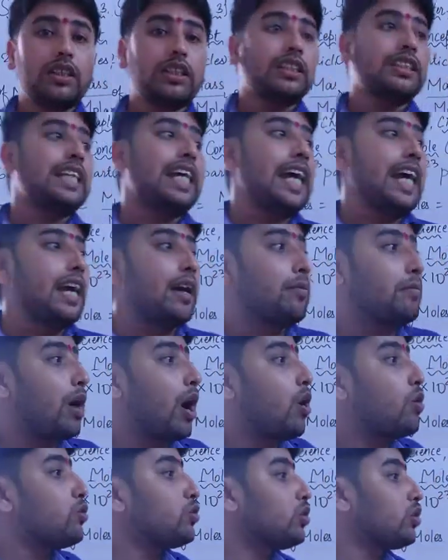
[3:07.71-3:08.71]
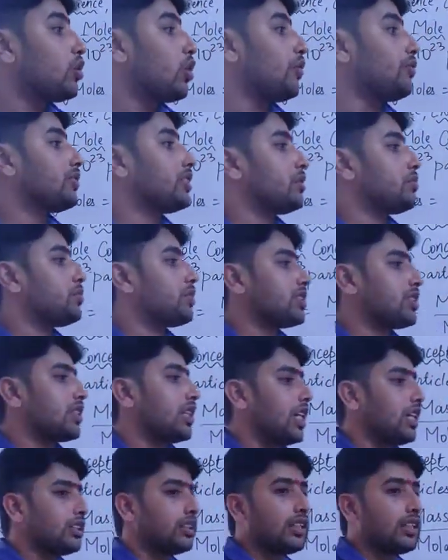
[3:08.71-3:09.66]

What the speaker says: The amount of substance,